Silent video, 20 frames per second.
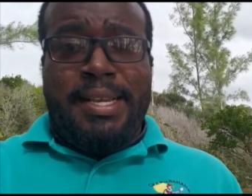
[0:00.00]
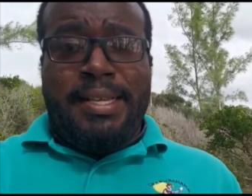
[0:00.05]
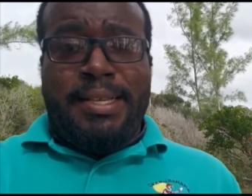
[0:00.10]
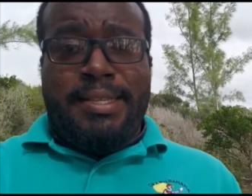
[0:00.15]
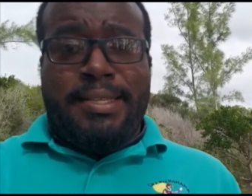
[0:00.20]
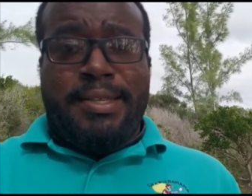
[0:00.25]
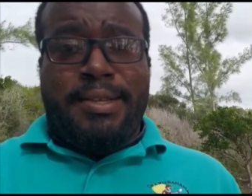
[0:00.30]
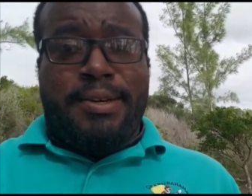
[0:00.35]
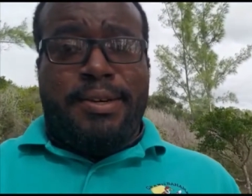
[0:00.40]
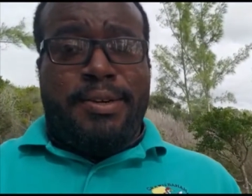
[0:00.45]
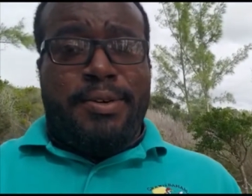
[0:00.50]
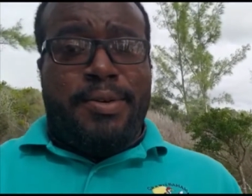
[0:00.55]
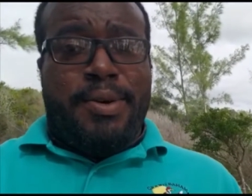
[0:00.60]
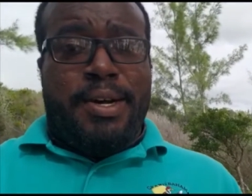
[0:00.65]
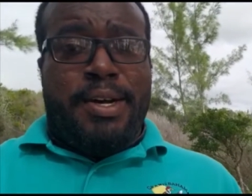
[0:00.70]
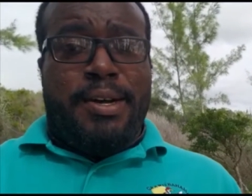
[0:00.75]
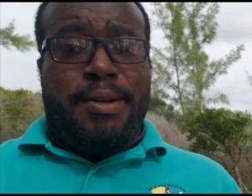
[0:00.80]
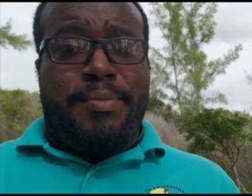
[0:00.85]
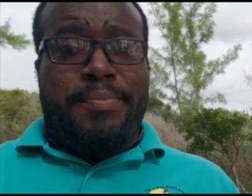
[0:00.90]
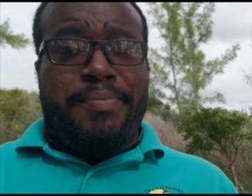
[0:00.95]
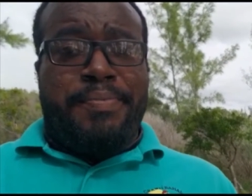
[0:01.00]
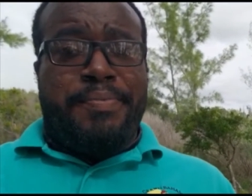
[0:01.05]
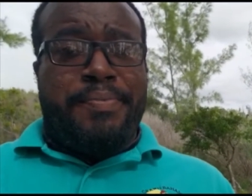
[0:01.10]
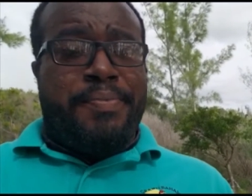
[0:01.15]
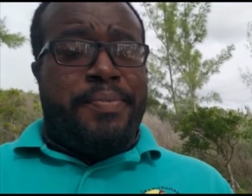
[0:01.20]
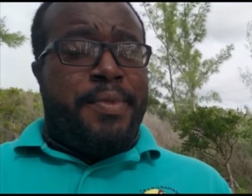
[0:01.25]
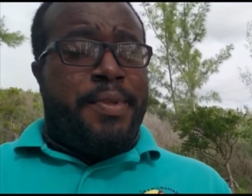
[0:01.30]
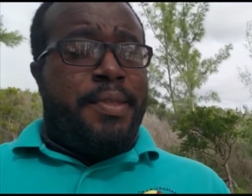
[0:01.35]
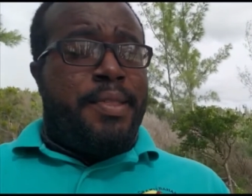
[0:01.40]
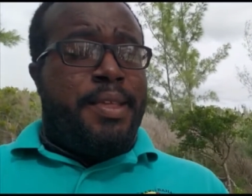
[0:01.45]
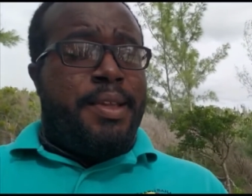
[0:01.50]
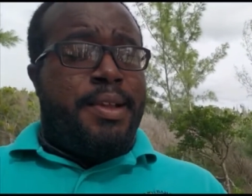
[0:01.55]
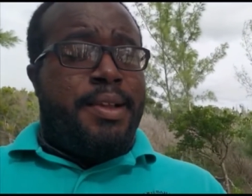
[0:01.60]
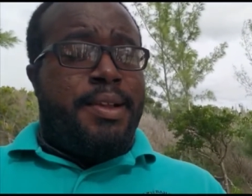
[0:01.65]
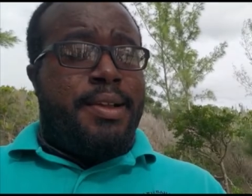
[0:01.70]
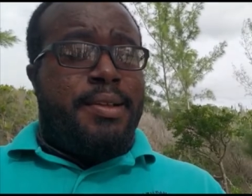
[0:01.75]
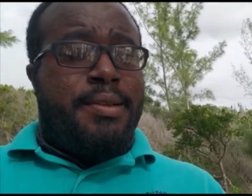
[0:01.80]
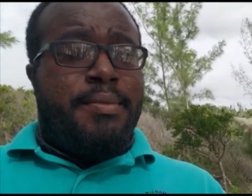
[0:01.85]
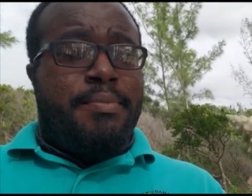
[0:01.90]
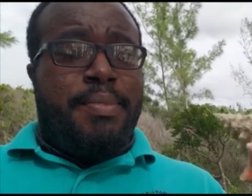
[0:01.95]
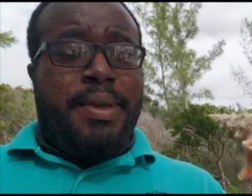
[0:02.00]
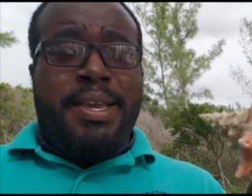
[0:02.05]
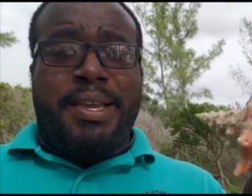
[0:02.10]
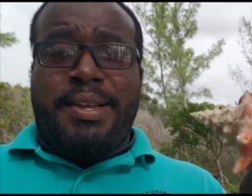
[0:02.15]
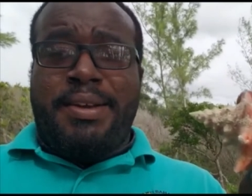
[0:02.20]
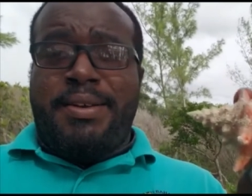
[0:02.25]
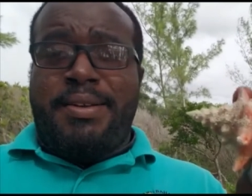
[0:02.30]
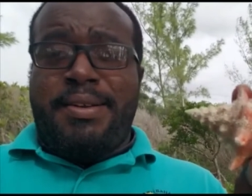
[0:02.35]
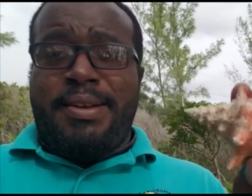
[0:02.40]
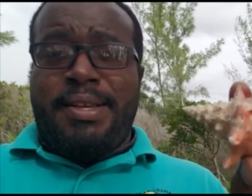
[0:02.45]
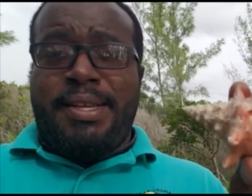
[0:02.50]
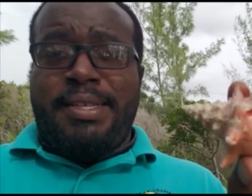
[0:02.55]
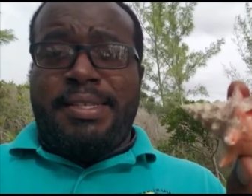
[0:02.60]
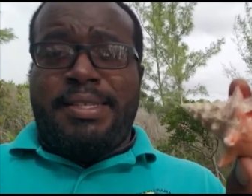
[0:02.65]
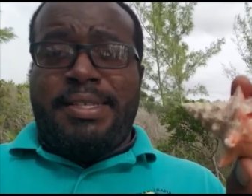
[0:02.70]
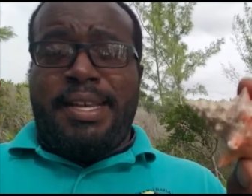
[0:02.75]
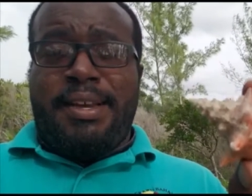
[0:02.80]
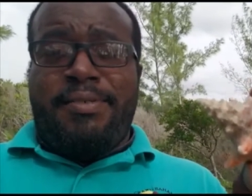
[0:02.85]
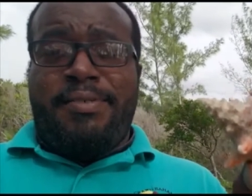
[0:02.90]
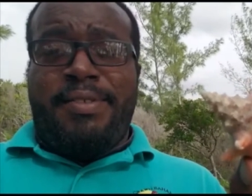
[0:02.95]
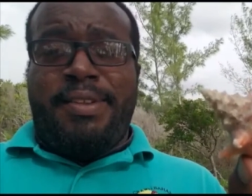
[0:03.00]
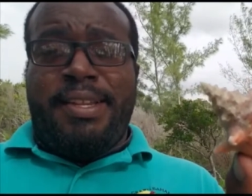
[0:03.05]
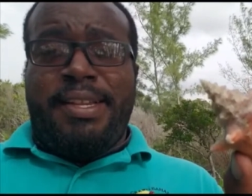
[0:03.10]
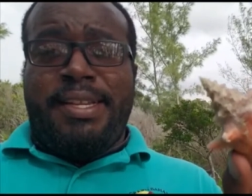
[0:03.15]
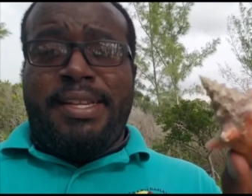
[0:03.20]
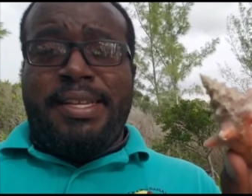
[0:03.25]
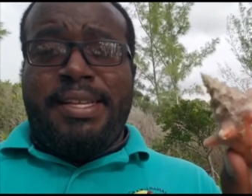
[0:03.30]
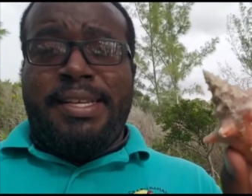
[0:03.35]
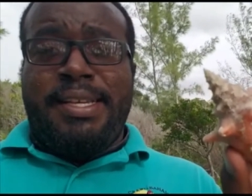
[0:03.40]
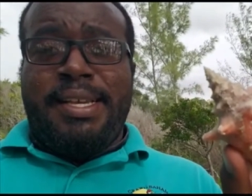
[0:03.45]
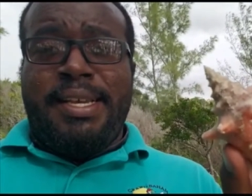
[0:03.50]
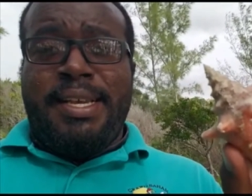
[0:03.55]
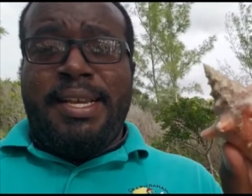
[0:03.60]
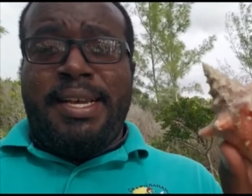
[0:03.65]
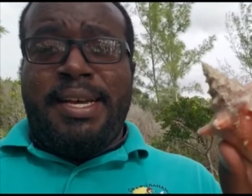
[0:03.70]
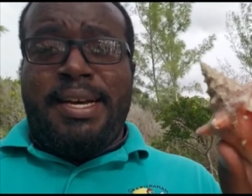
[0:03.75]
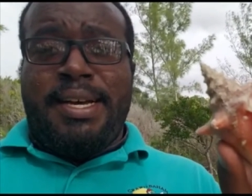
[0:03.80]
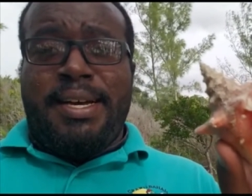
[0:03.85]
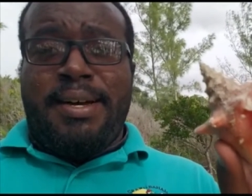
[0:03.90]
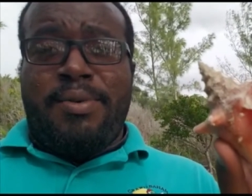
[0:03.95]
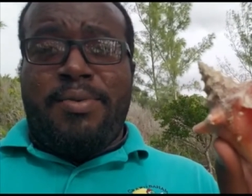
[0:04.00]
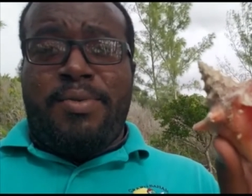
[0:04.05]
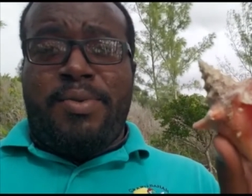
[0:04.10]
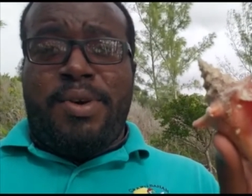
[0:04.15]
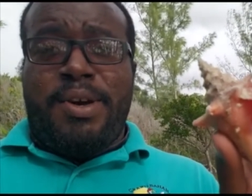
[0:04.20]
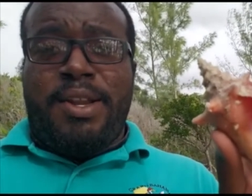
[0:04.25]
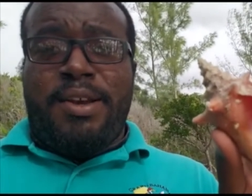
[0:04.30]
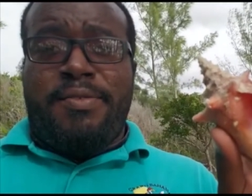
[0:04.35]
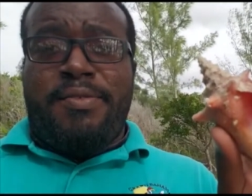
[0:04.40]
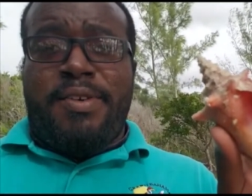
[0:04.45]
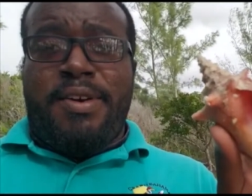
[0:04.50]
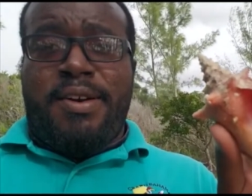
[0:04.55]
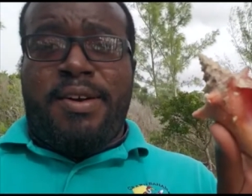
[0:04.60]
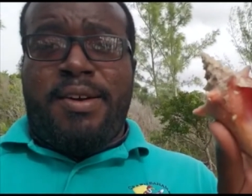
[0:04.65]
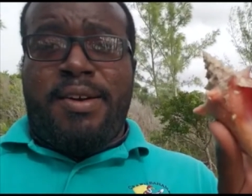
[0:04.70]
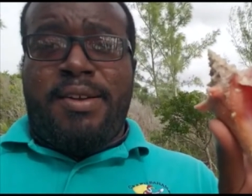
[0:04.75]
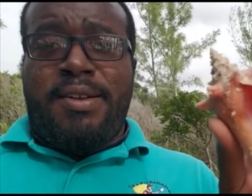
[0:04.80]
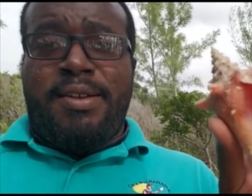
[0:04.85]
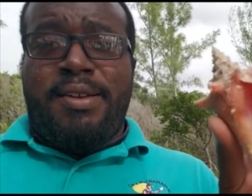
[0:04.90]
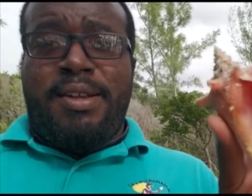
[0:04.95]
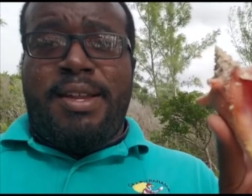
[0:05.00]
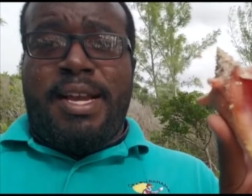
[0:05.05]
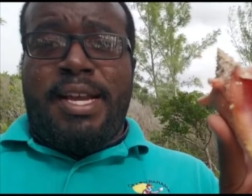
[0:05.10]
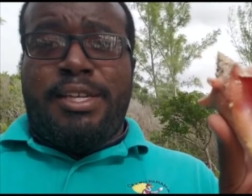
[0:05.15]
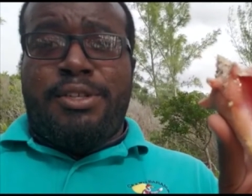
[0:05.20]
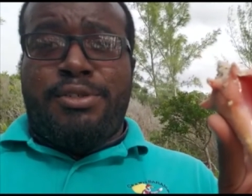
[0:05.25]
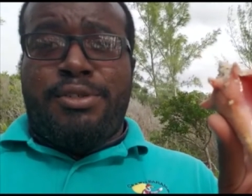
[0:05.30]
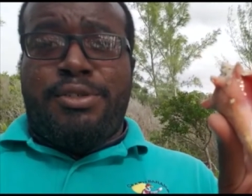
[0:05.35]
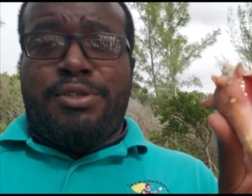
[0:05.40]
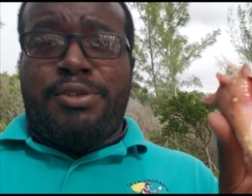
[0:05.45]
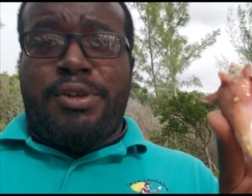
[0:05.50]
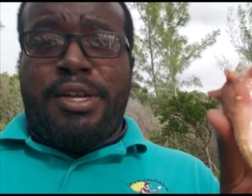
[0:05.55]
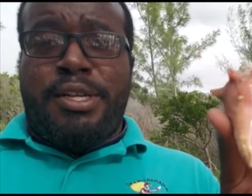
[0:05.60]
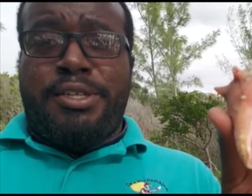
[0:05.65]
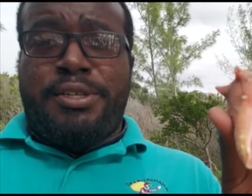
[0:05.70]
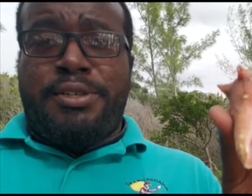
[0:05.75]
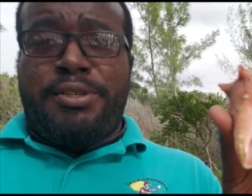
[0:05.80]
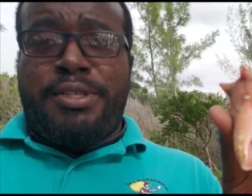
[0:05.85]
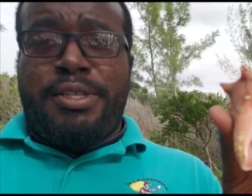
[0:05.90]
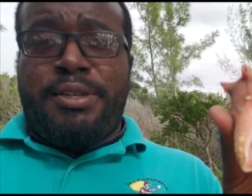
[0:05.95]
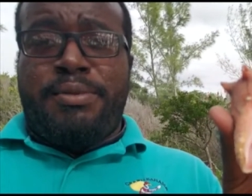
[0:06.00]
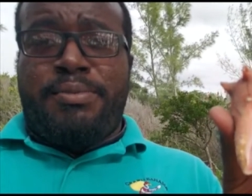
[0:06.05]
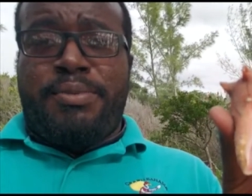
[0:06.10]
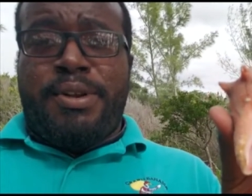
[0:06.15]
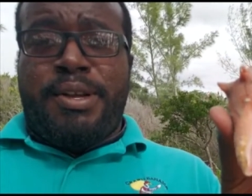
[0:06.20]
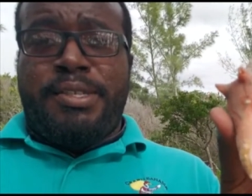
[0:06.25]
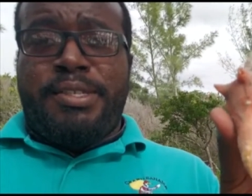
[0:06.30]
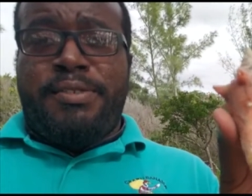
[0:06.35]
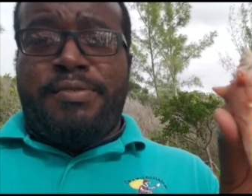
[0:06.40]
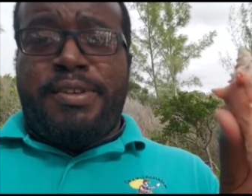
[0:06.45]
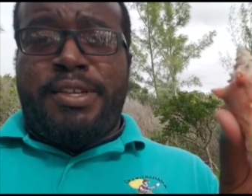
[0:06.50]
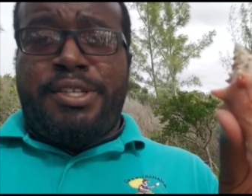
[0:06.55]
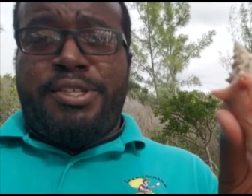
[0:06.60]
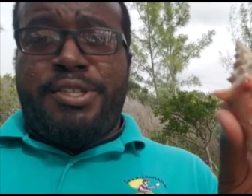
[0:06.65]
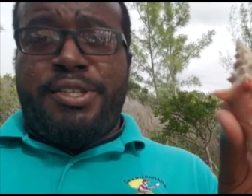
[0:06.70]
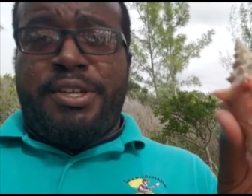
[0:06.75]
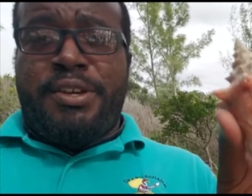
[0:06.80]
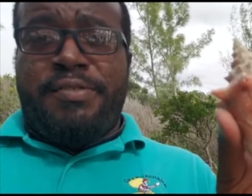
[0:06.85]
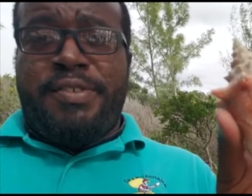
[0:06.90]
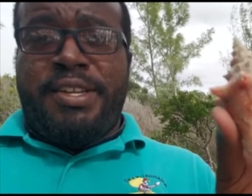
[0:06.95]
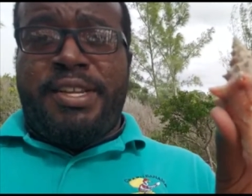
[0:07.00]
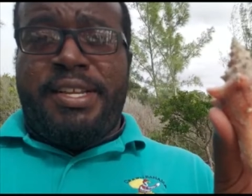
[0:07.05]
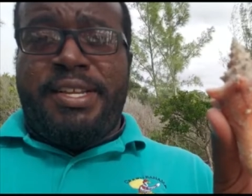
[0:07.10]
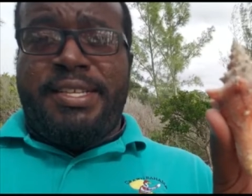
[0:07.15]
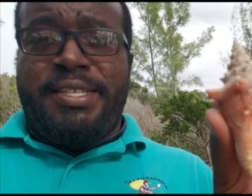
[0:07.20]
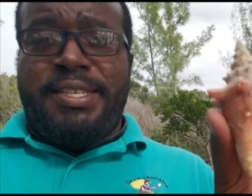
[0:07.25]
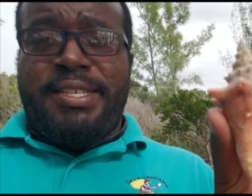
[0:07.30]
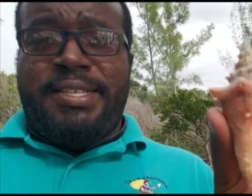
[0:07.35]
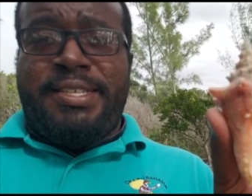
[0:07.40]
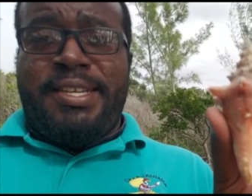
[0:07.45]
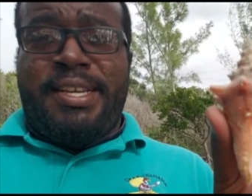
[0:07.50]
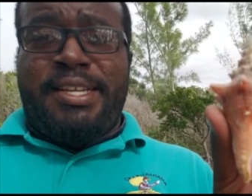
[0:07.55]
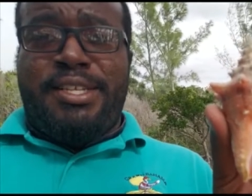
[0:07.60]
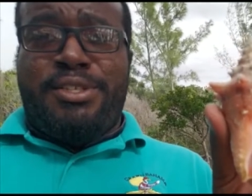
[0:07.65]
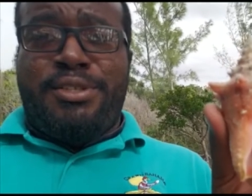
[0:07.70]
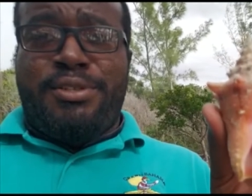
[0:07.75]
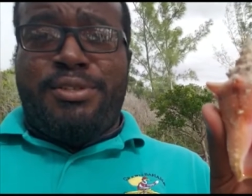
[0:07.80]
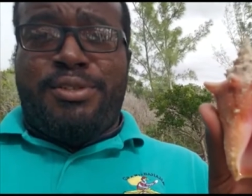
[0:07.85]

So um, the pink conch is definitely uh, one of our natural treasures and preservation of it is essential.